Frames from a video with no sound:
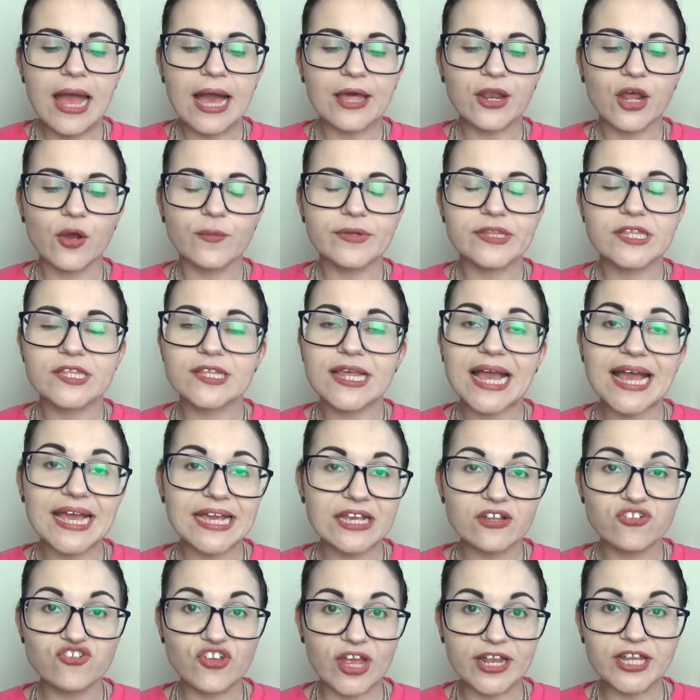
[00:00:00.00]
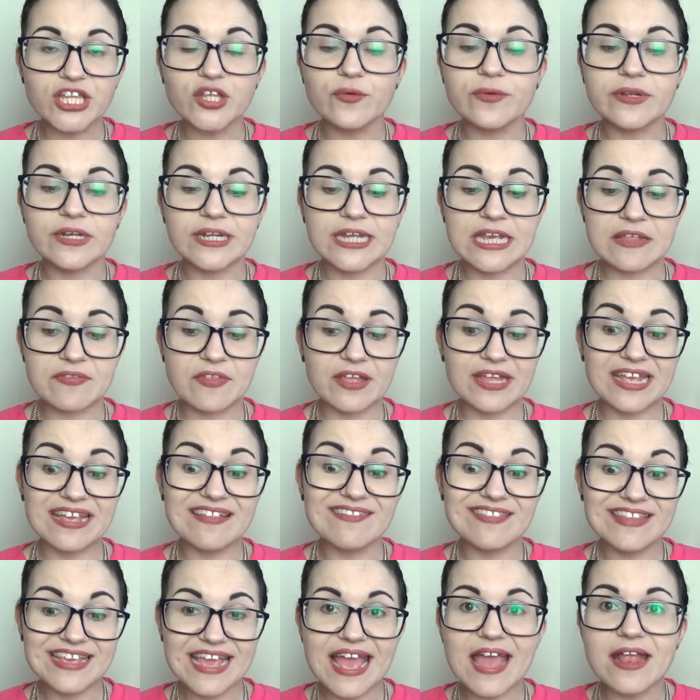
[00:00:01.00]
And I would say genuinely that
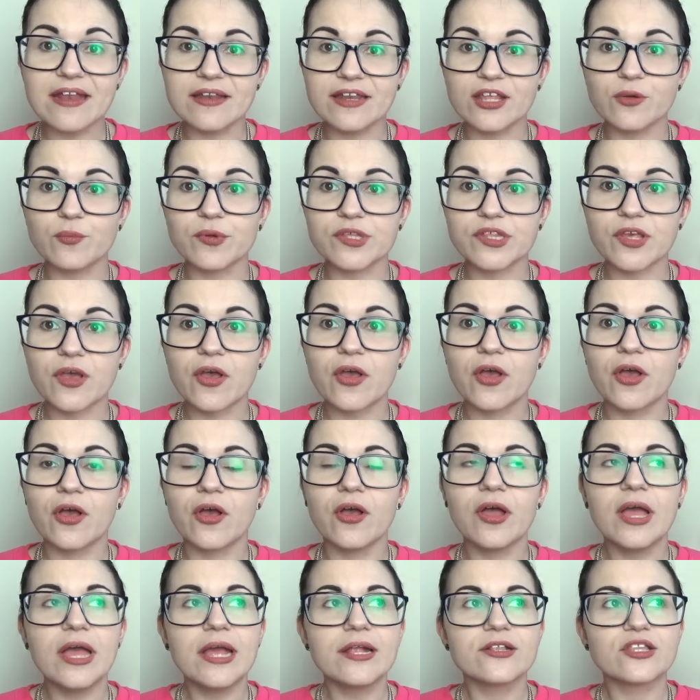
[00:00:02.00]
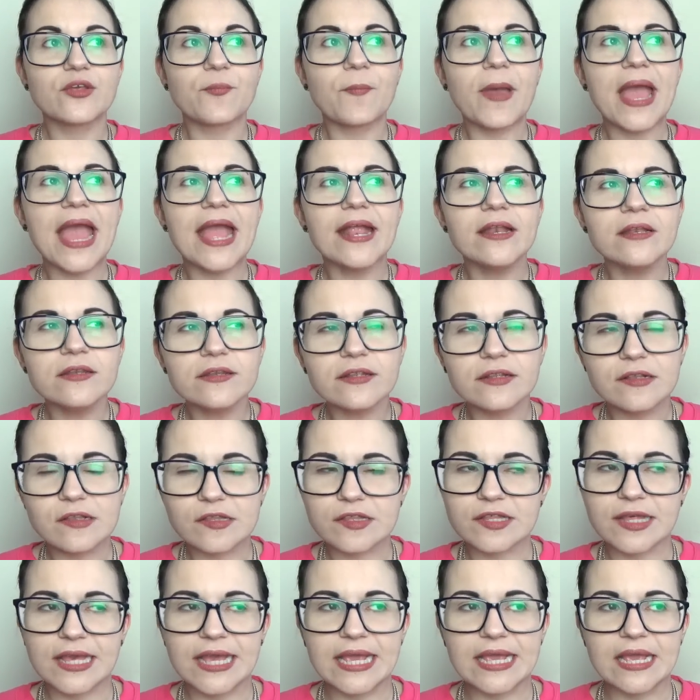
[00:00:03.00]
in the end, it was her
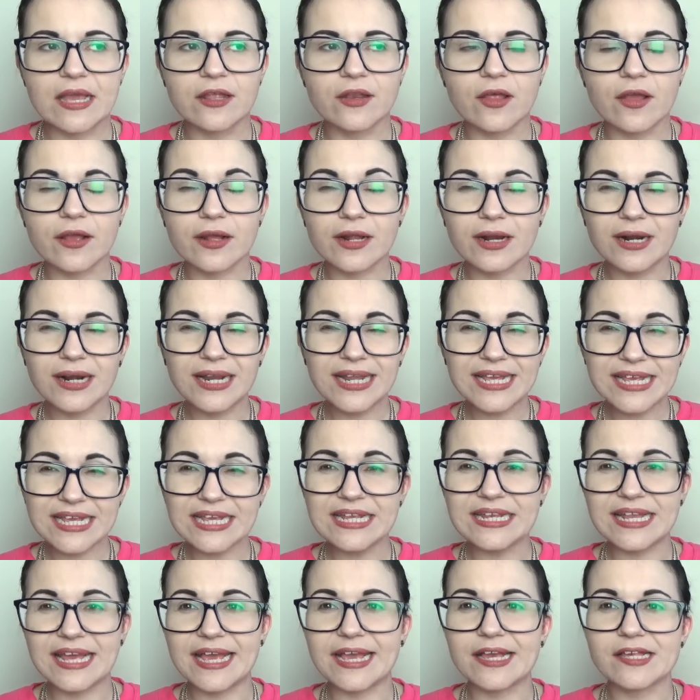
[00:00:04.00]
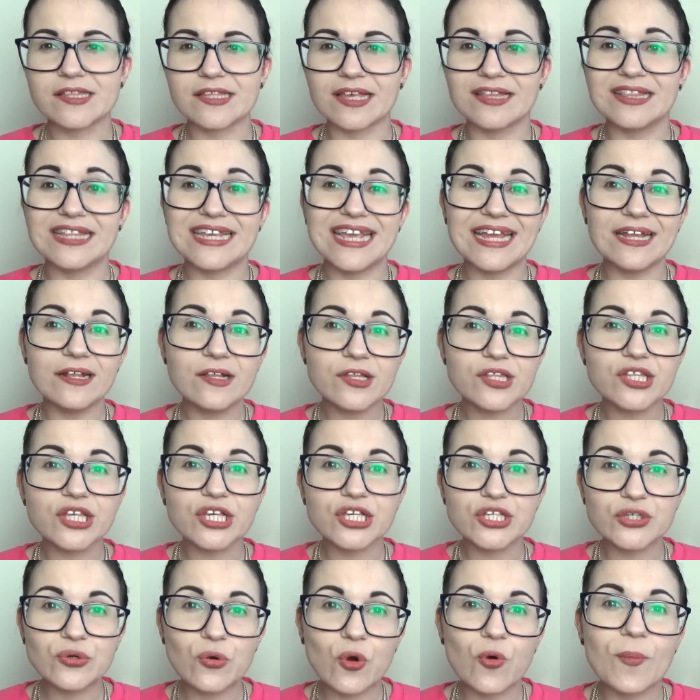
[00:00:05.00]
dependency and her clinginess and the
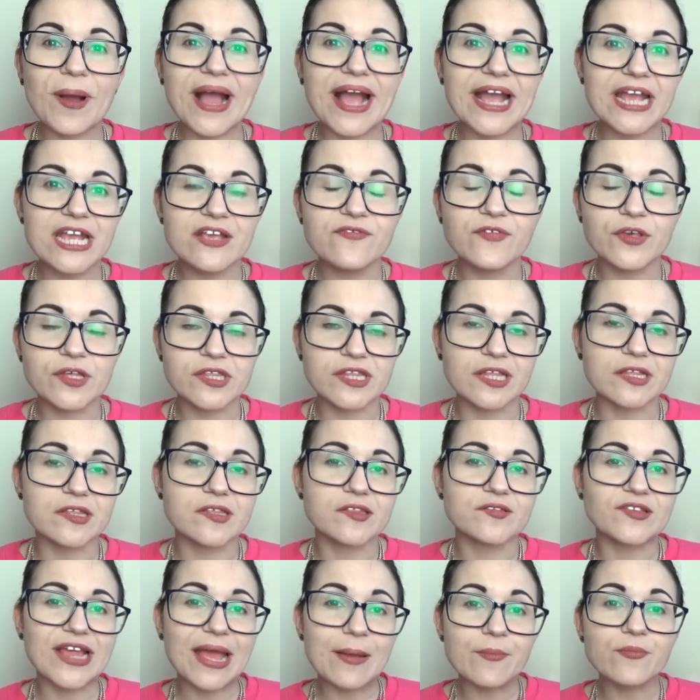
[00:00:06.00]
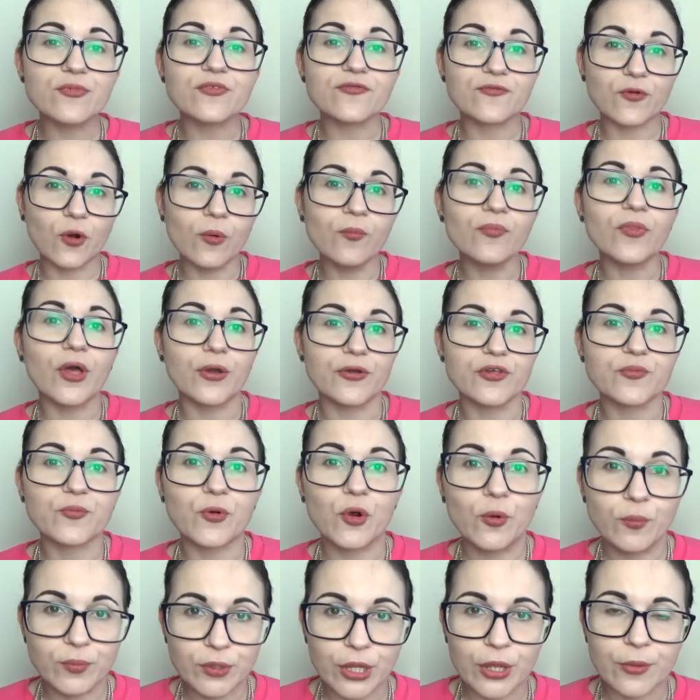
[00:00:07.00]
insecure behaviours that stemmed from those
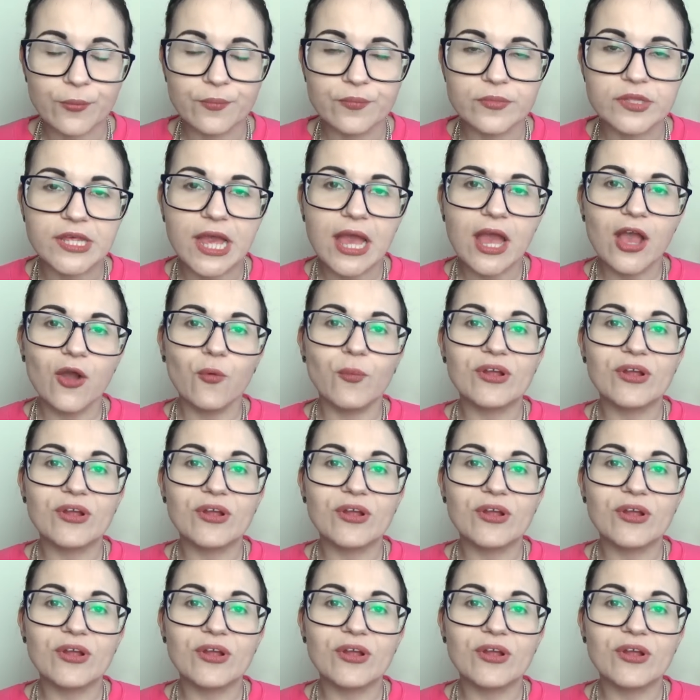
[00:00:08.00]
problems,